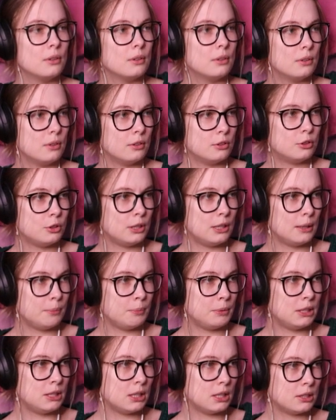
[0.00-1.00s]
So let
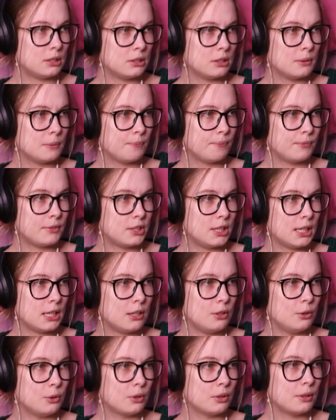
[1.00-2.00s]
me just take a
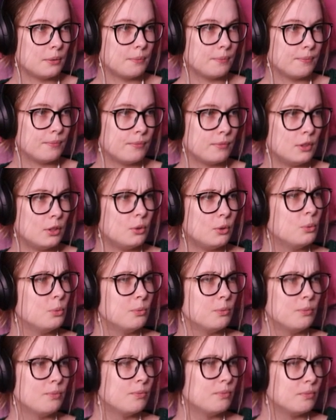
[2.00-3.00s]
look. No.
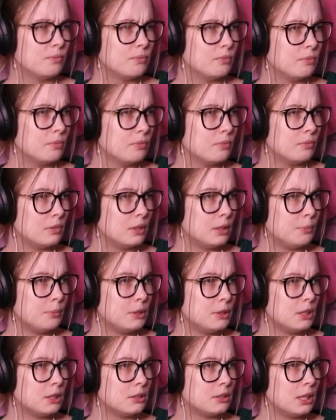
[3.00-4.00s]
Let me
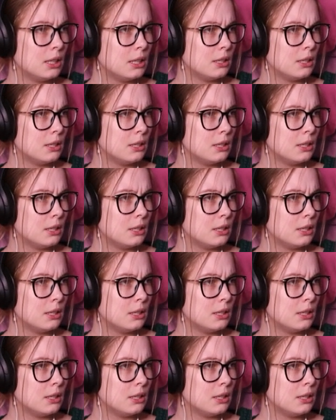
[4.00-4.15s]
just take...